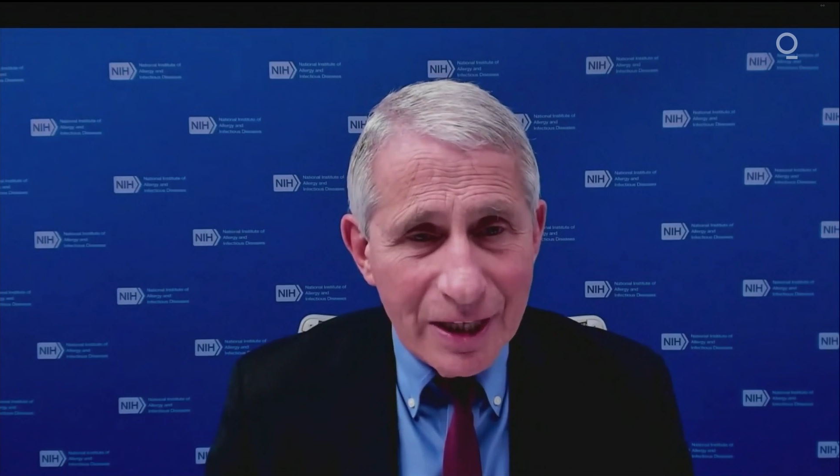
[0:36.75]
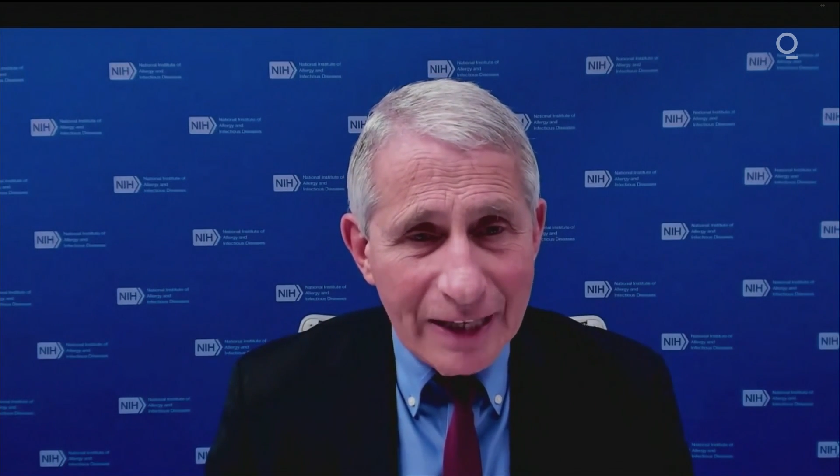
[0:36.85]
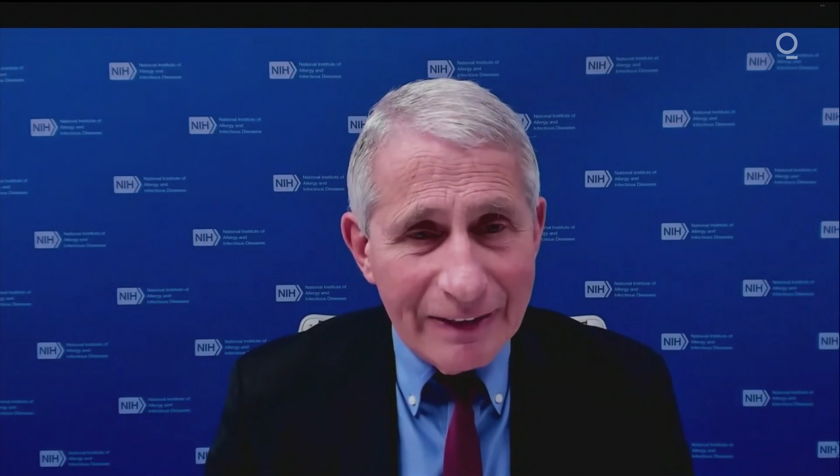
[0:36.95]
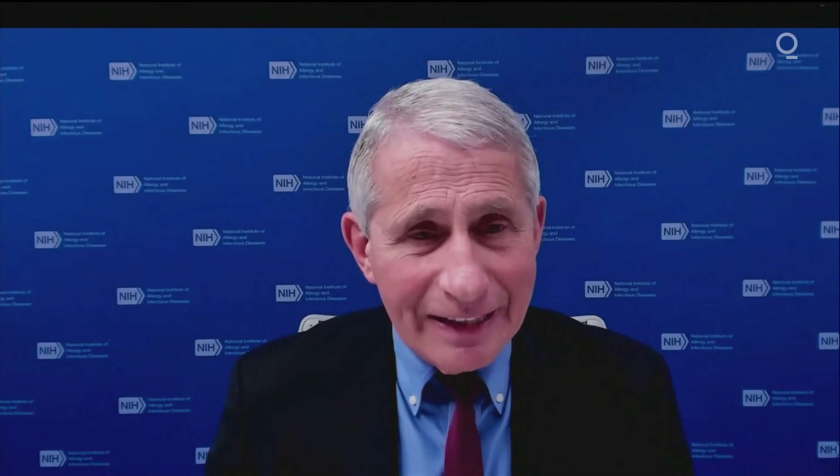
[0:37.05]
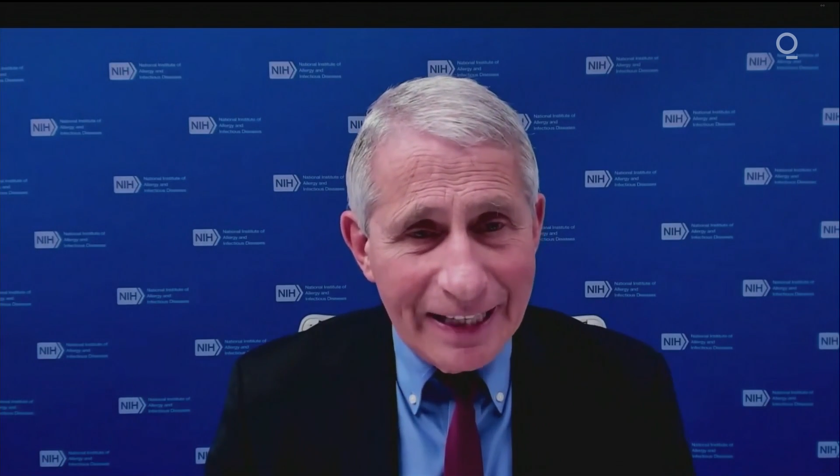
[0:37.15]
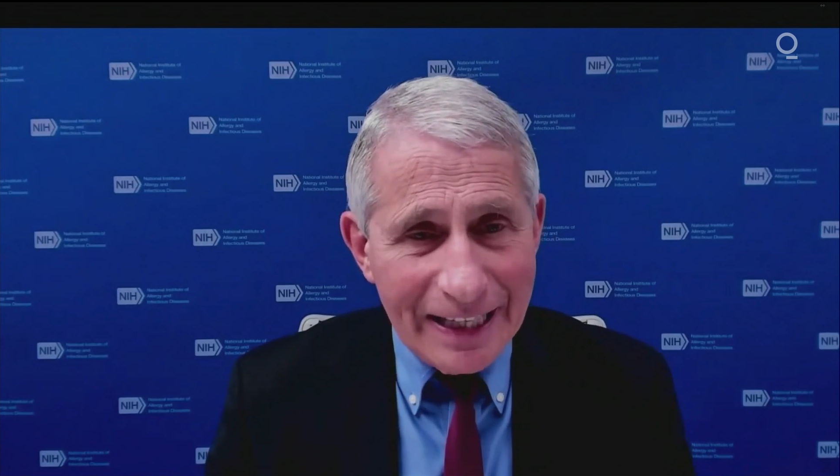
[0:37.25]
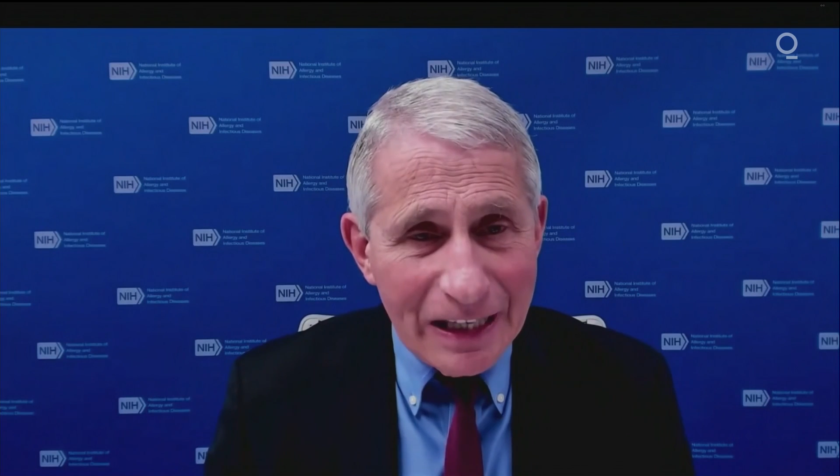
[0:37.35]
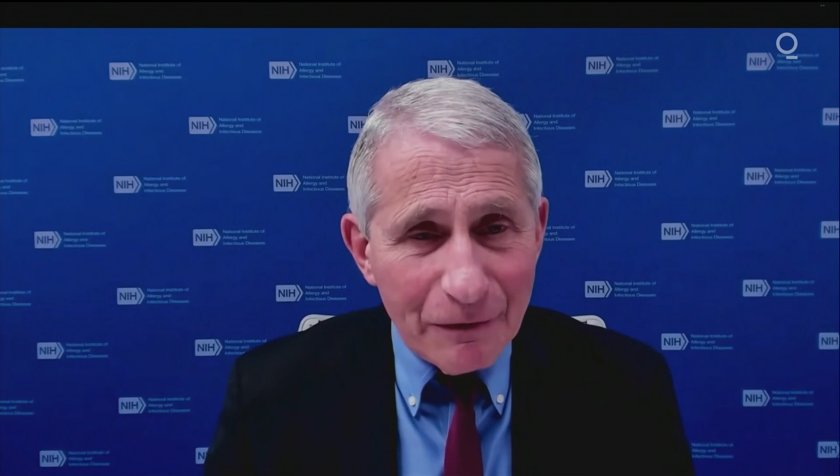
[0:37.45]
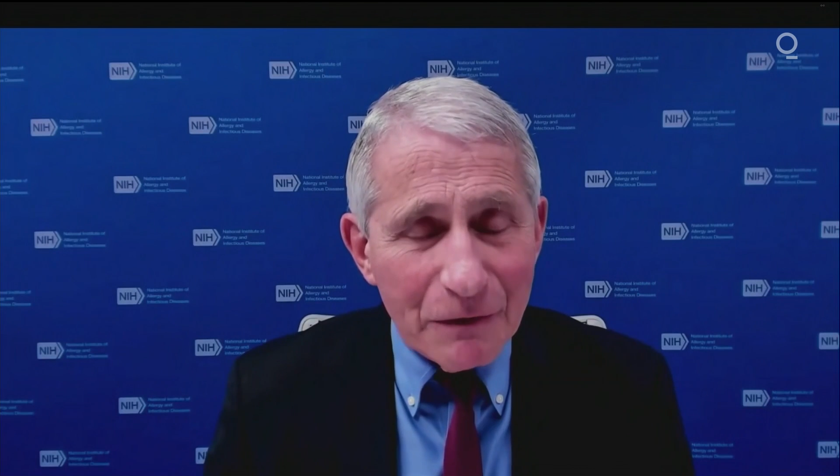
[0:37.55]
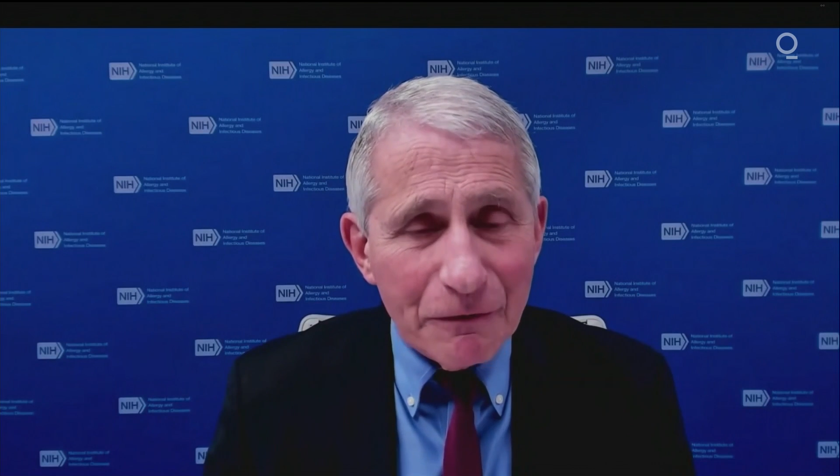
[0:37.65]
in the
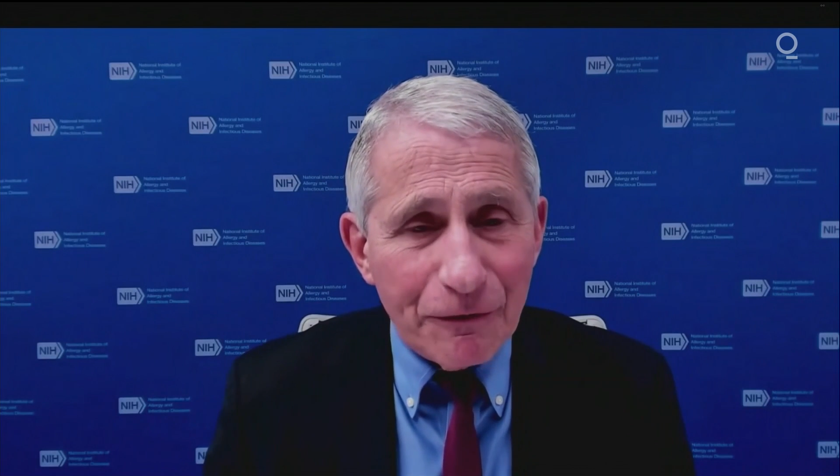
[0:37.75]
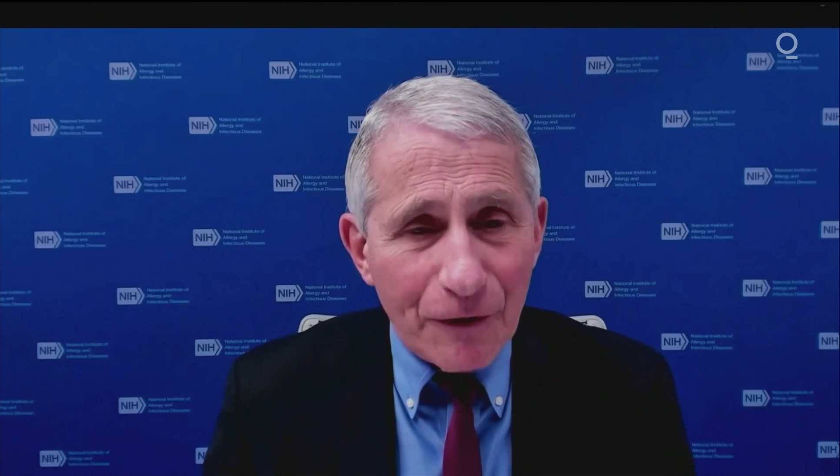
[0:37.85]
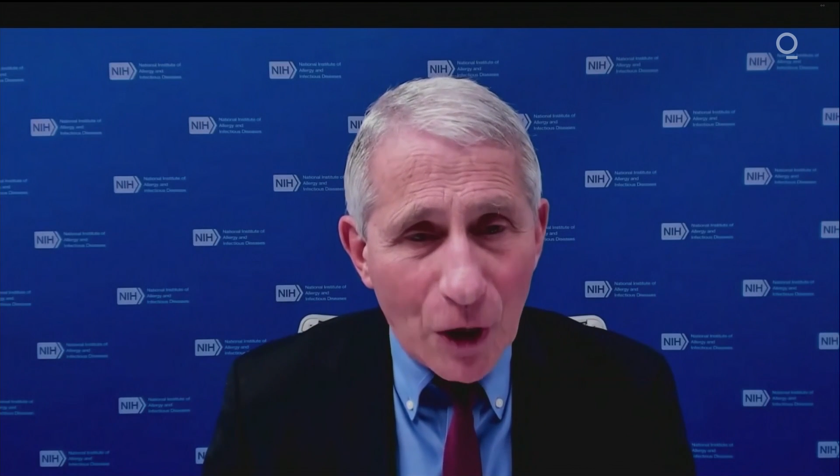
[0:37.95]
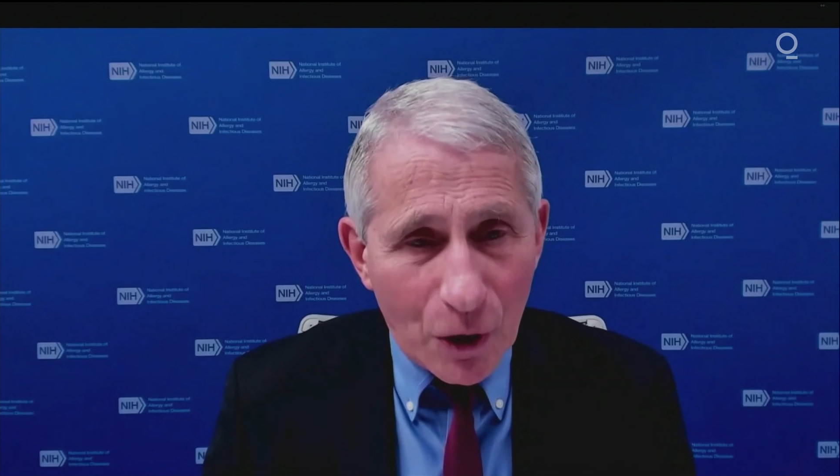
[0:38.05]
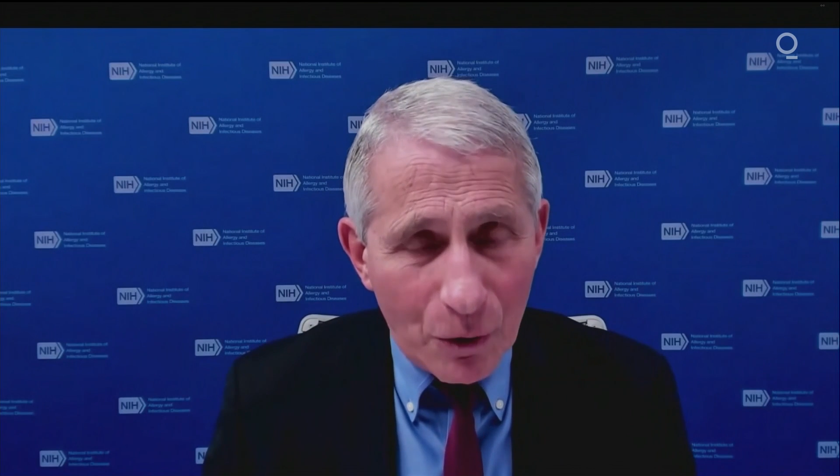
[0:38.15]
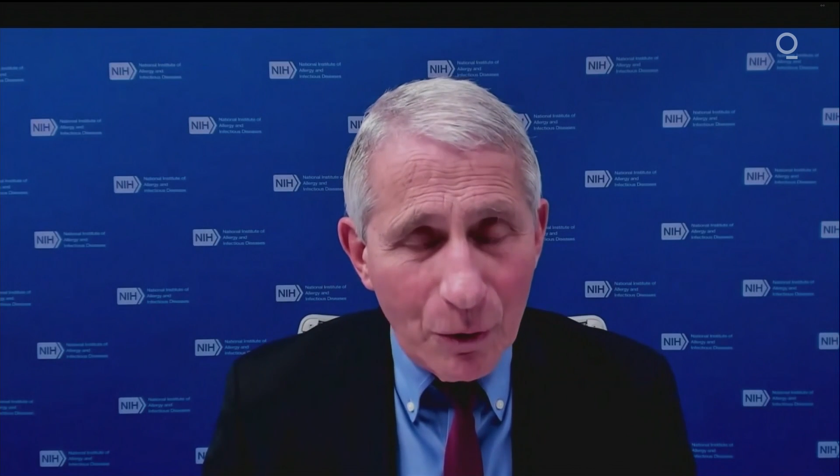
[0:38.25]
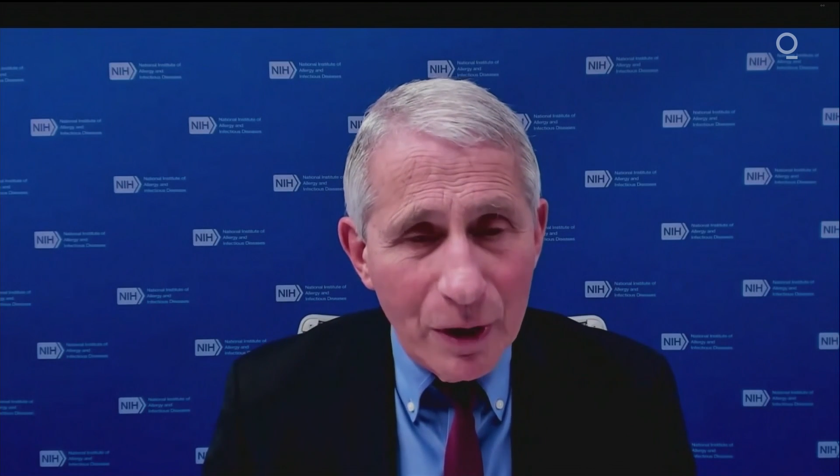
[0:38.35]
even flow